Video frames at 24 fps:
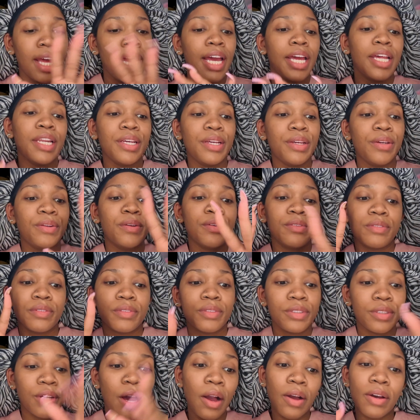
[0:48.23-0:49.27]
And then,
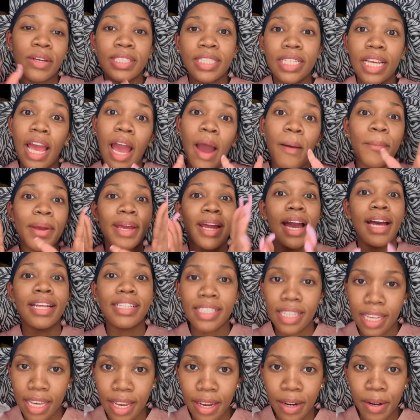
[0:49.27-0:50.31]
y'all gonna see how we got
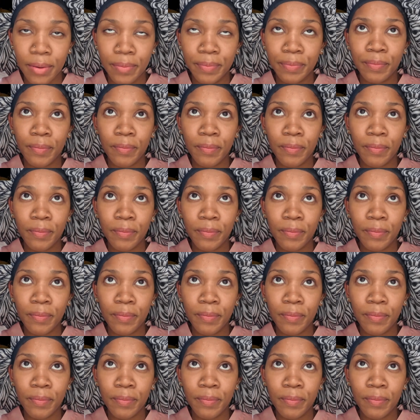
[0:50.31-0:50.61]
to here.